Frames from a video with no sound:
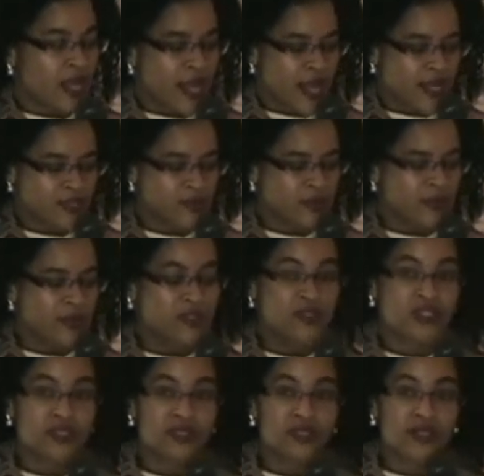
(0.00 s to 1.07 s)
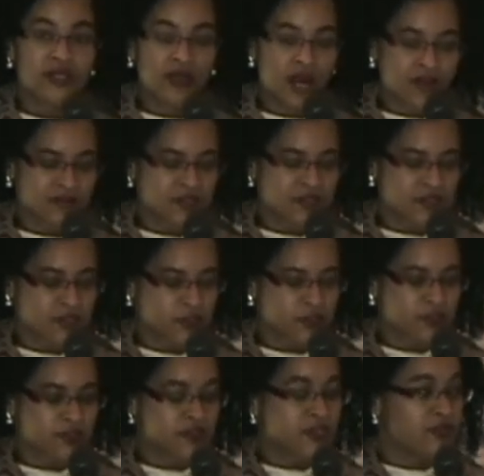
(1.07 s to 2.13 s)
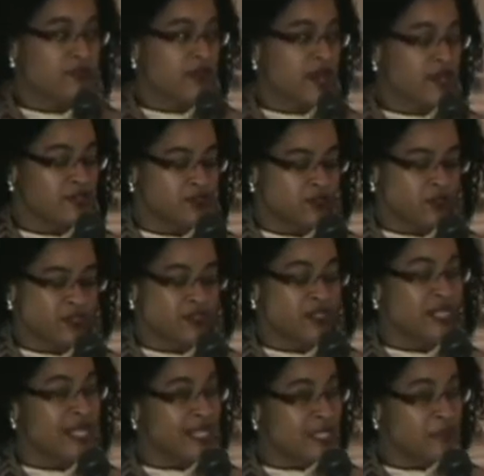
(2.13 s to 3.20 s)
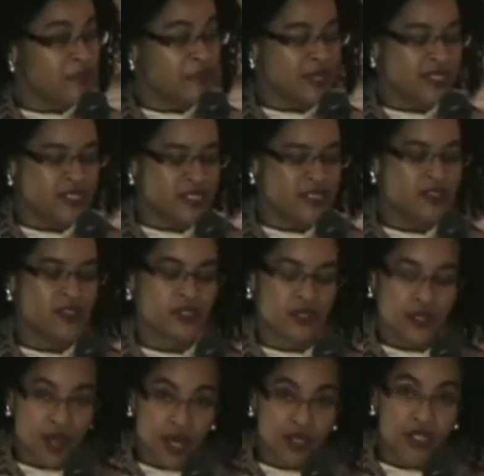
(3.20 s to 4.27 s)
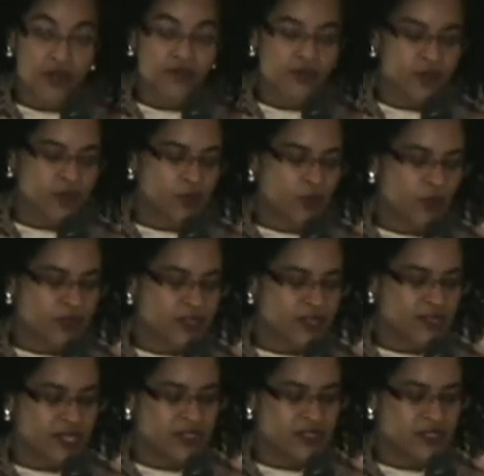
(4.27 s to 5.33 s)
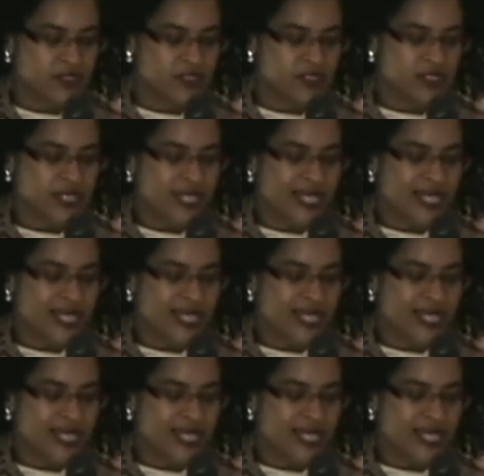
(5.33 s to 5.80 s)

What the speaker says: As we mentioned, Conflict Solutions International is an independent, non-governmental organization,